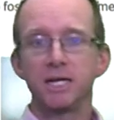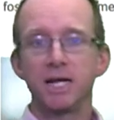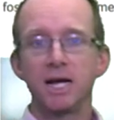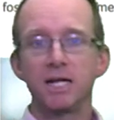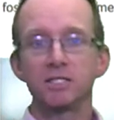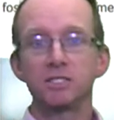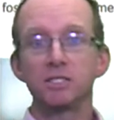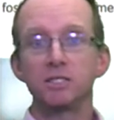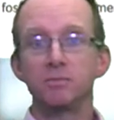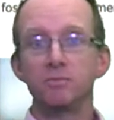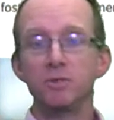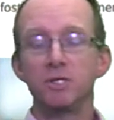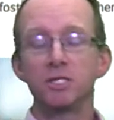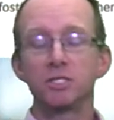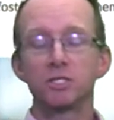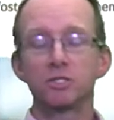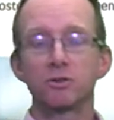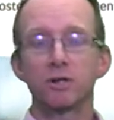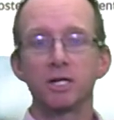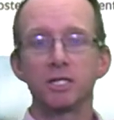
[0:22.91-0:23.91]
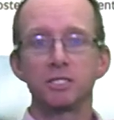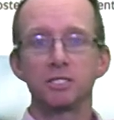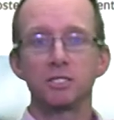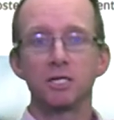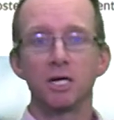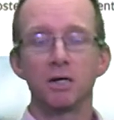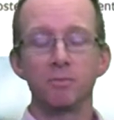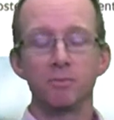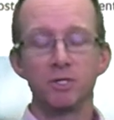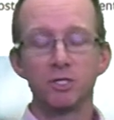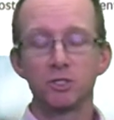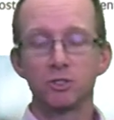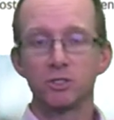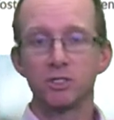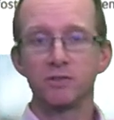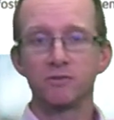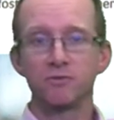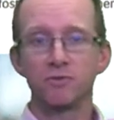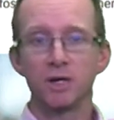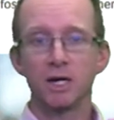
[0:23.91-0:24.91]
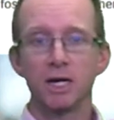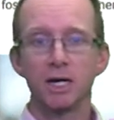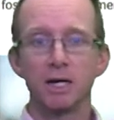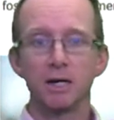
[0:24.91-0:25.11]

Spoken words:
outs and administrative